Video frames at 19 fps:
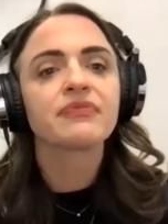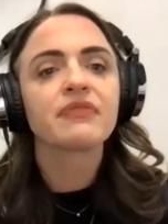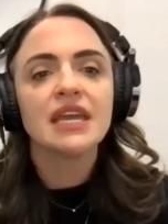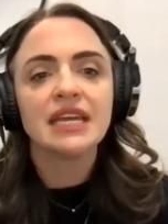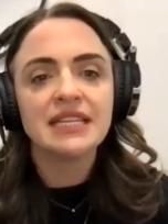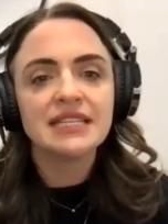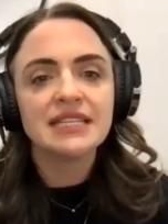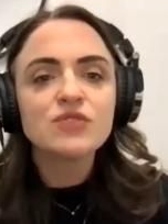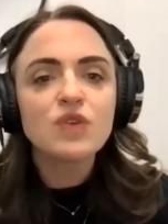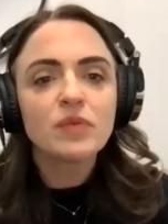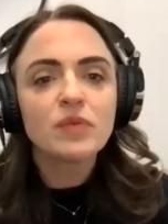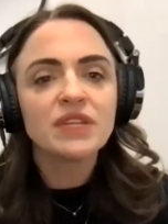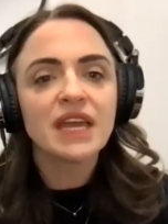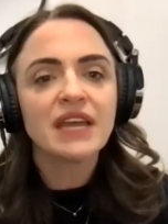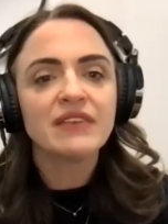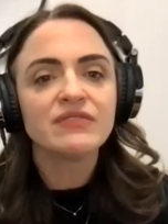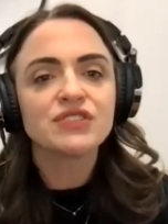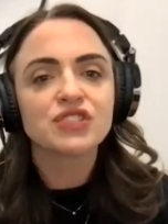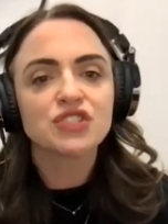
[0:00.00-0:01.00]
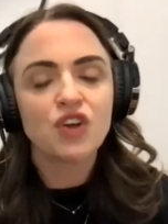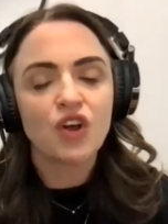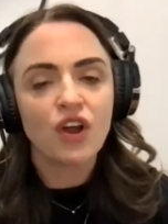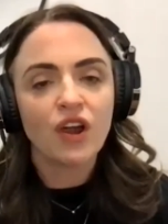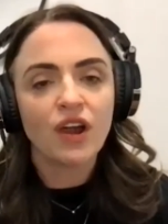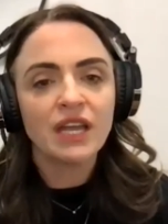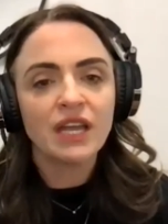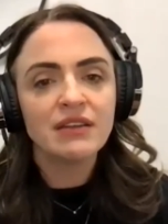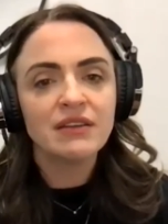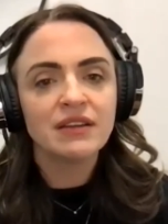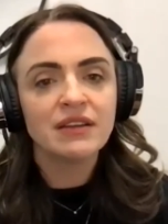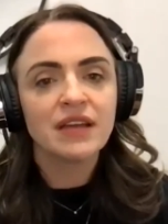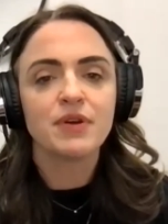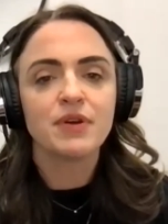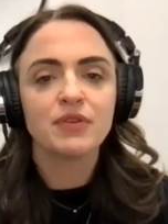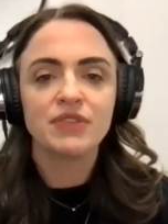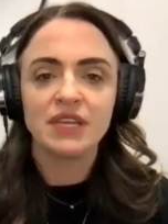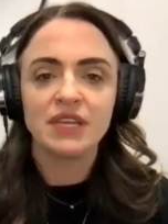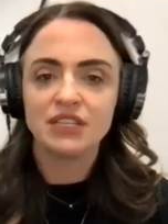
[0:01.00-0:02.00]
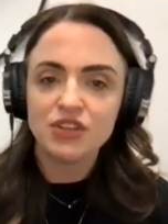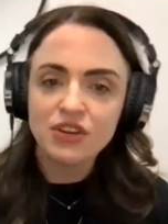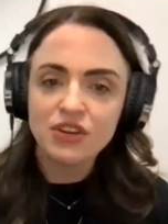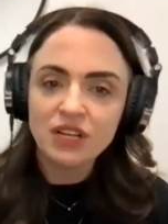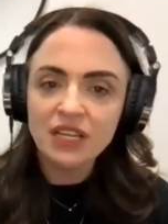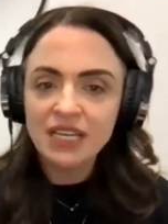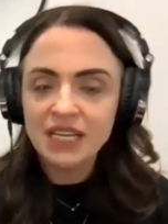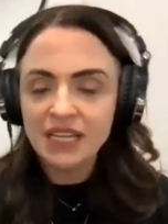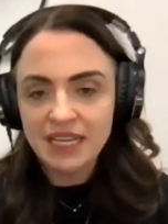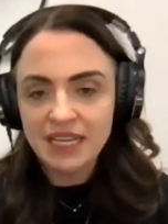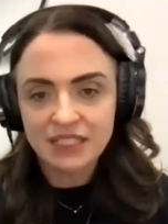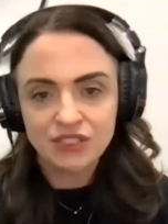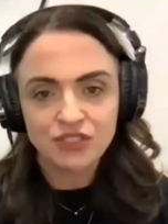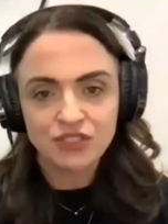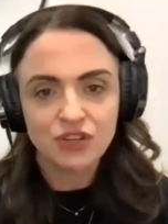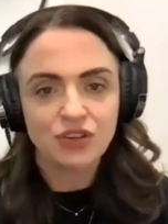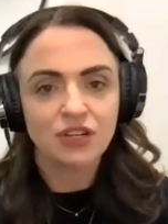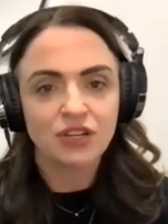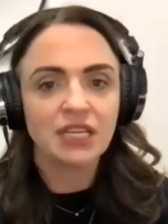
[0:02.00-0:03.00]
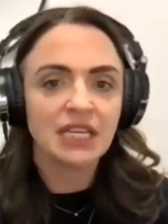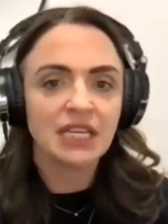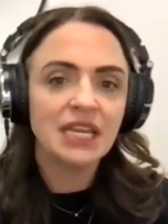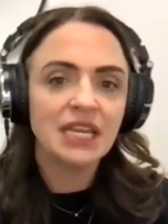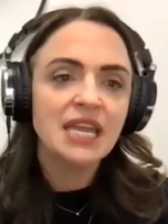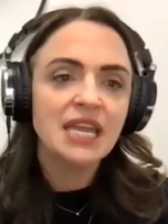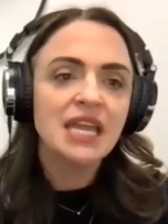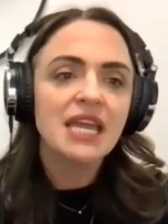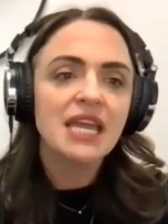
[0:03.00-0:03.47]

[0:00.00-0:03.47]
It is normal to have scarring, both internally and externally.